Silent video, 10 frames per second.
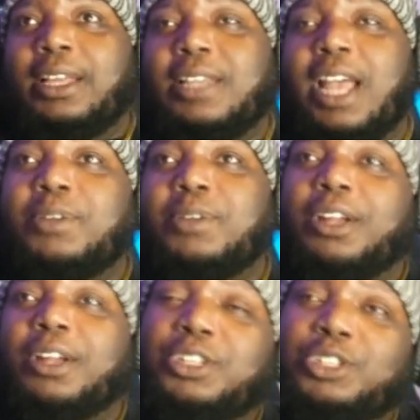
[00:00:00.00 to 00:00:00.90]
Sam
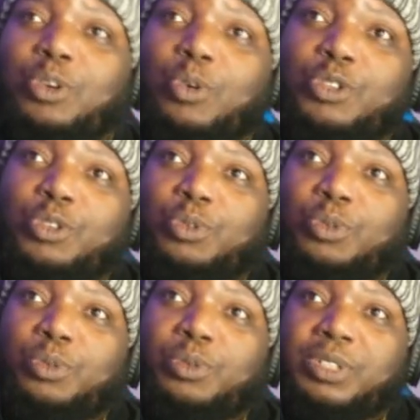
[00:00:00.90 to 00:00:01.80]
Darnold just showed
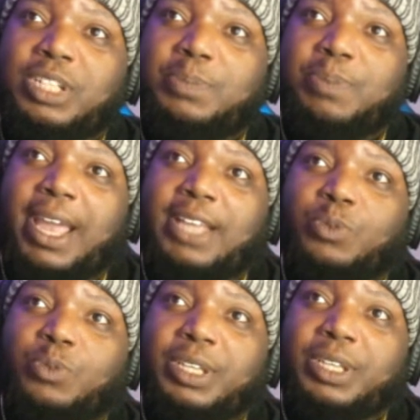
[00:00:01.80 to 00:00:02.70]
you this
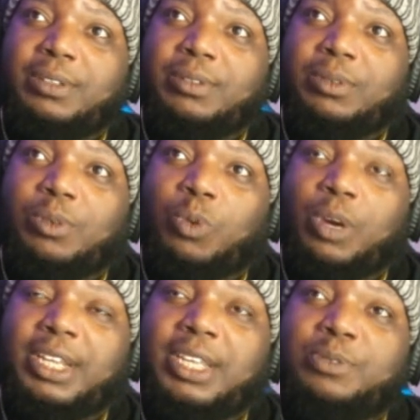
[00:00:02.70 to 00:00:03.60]
past week
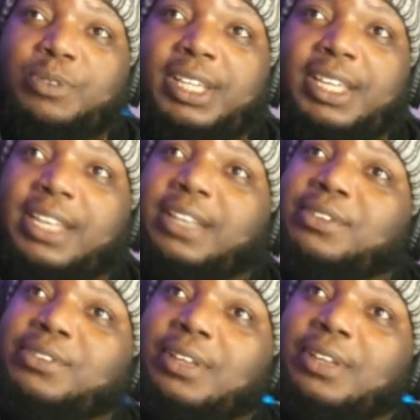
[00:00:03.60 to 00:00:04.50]
what he really
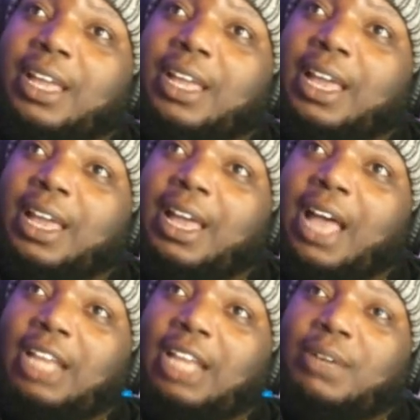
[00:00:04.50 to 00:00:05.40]
is.
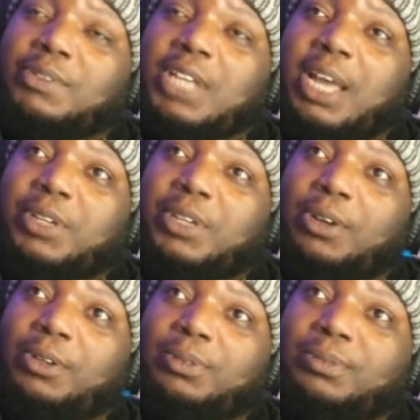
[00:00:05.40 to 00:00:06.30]
I love Sam
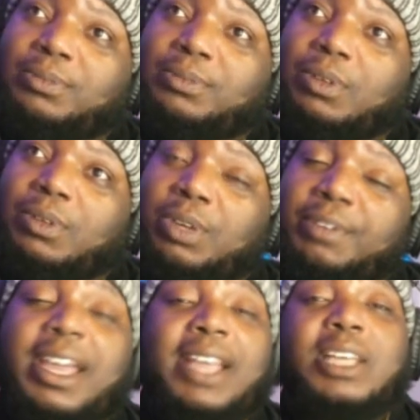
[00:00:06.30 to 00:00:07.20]
Darnold.
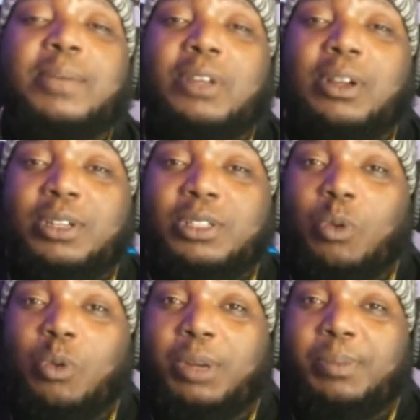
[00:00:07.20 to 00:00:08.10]
We've had Sam Darnold as a
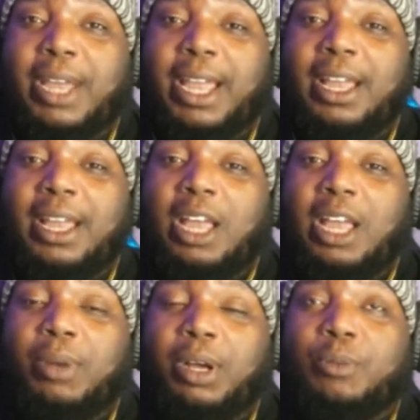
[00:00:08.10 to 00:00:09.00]
quarterback,
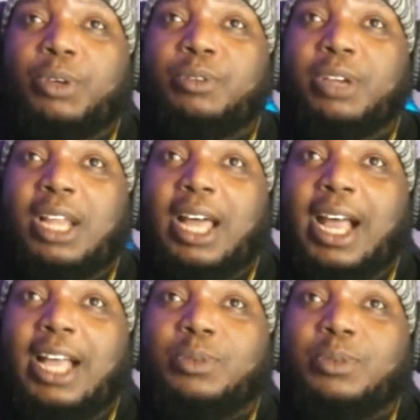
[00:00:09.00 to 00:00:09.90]
but we
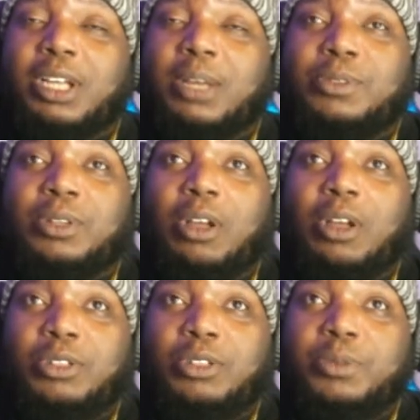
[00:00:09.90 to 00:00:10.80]
realize when it comes to
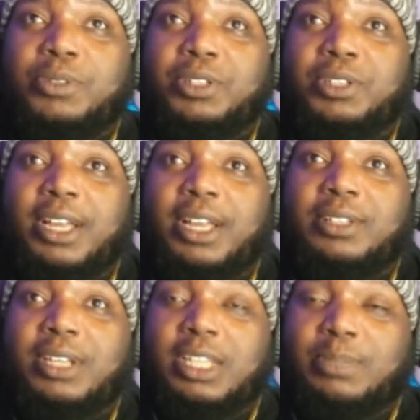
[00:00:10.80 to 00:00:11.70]
long-term
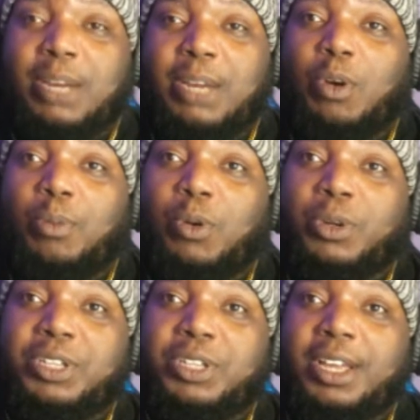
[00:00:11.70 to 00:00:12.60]
success, he's made a Pro Bowl
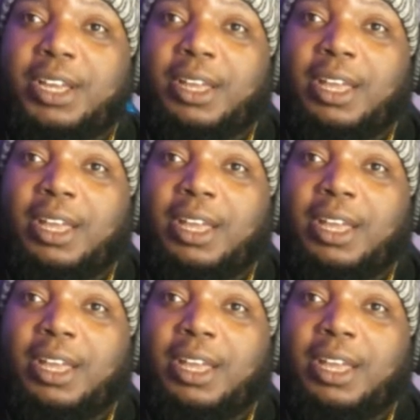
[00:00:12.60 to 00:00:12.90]
this year.